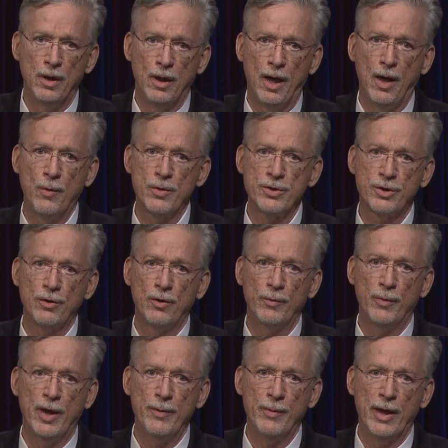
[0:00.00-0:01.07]
I was told
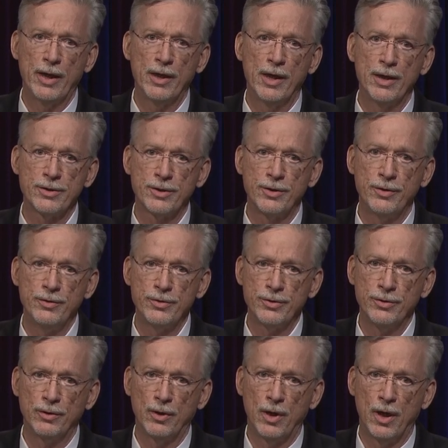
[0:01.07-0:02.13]
by my
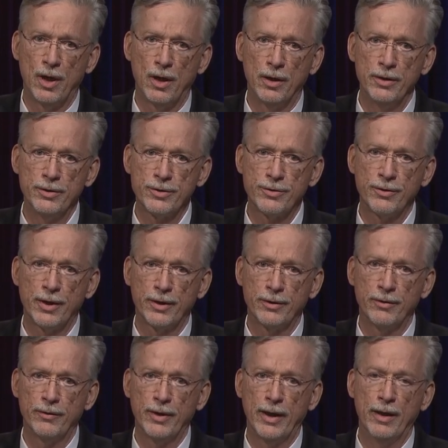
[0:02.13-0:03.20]
constitutional law
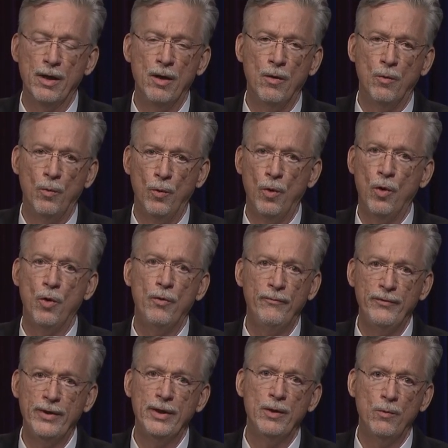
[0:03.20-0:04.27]
instructor that Roe
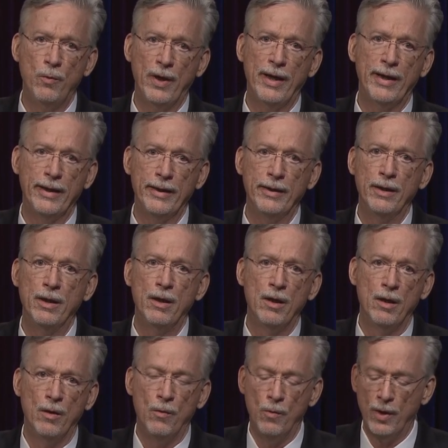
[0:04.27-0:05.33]
v. Wade
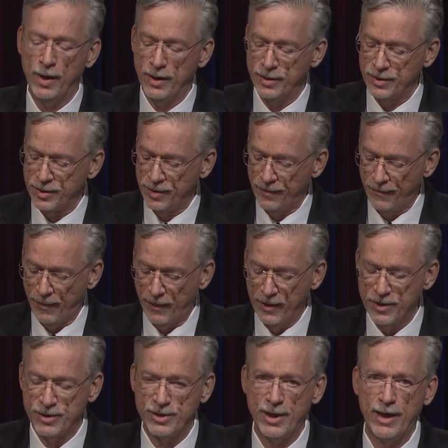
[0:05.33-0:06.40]
was
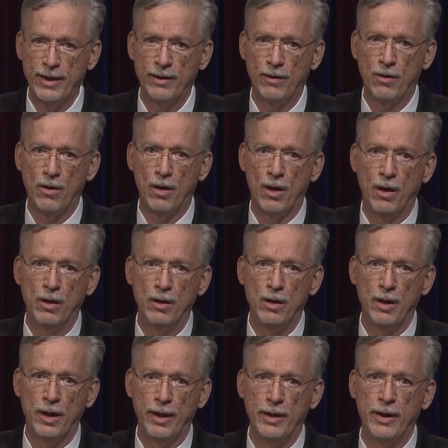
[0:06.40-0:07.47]
set in law,
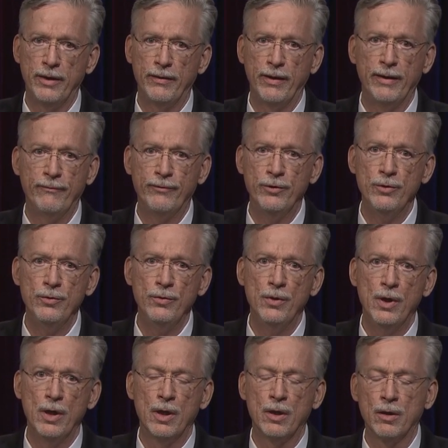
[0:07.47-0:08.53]
and if you
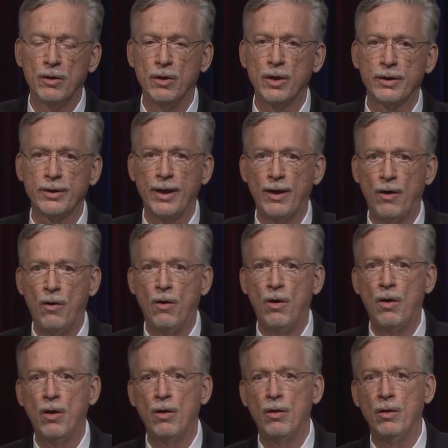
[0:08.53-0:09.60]
looked at
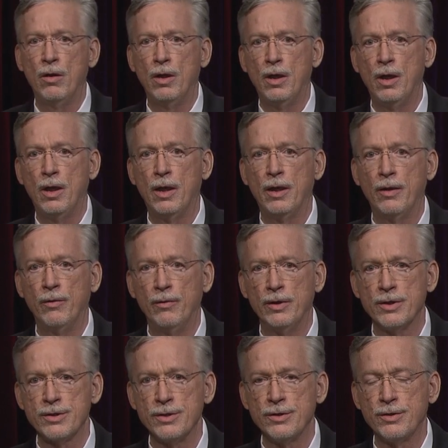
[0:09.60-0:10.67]
all uh, or
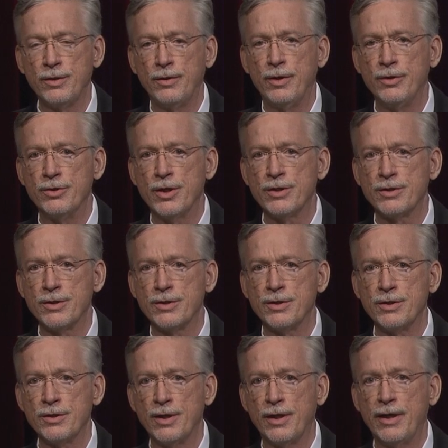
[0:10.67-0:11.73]
listen to the
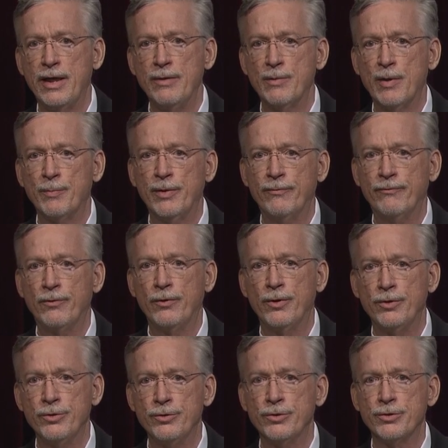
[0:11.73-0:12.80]
justices that came up before
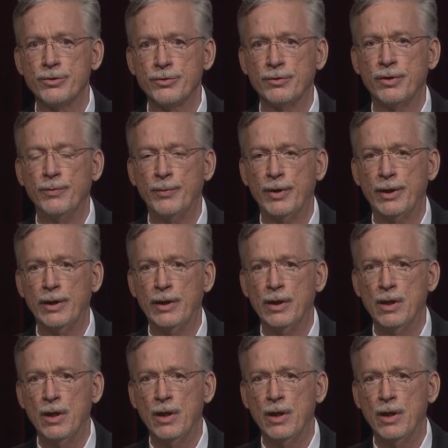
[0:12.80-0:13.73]
the Judicial Committee